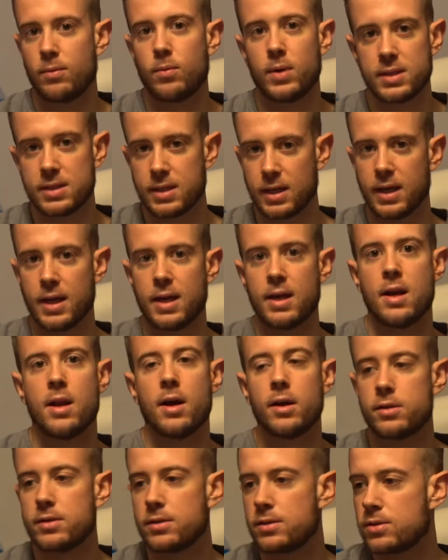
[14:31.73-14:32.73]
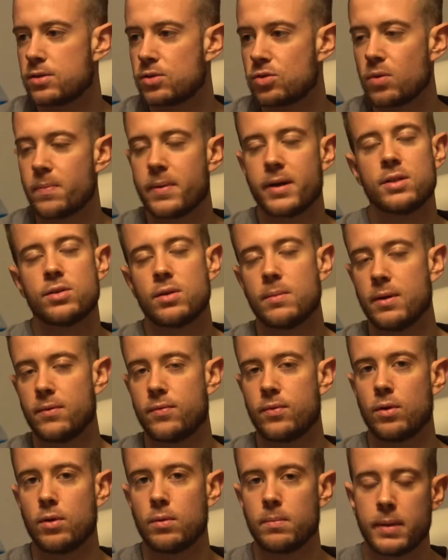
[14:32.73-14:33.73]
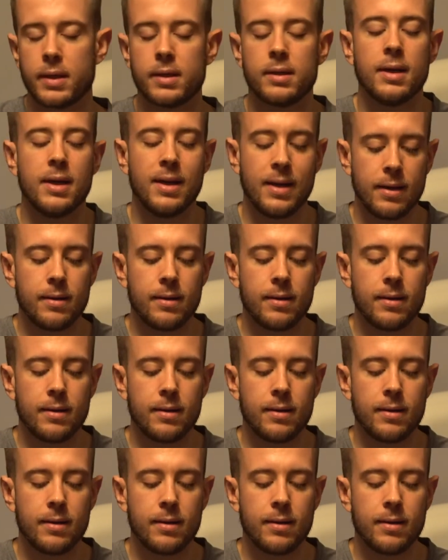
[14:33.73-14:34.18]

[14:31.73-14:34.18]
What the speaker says: once again, not super extremely full, but